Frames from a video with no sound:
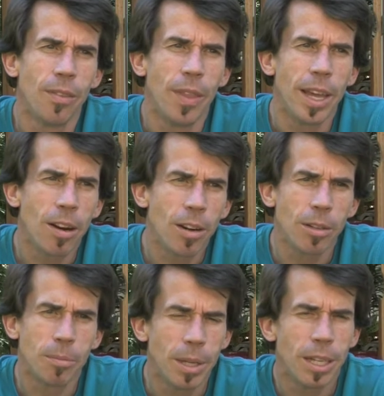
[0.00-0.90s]
They
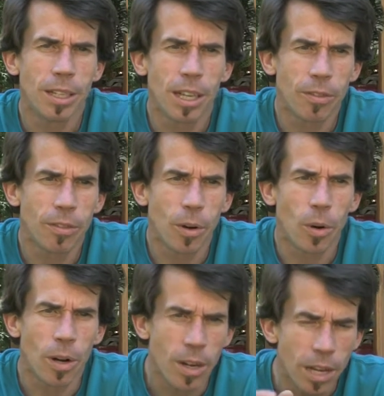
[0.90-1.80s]
aren't big enough
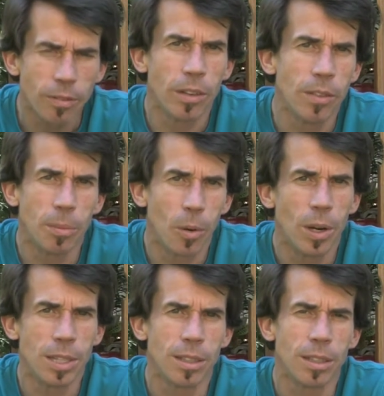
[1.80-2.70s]
or enough of the
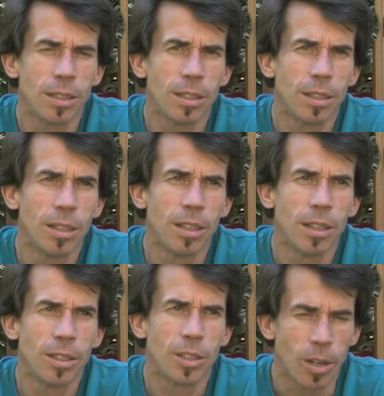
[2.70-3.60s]
poison
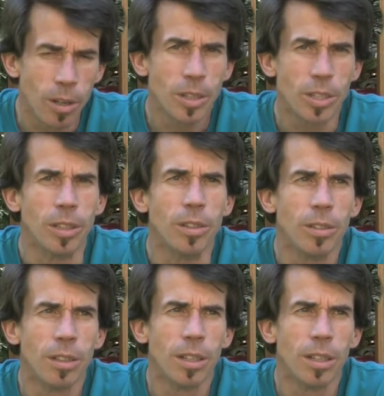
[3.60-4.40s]
to hurt you,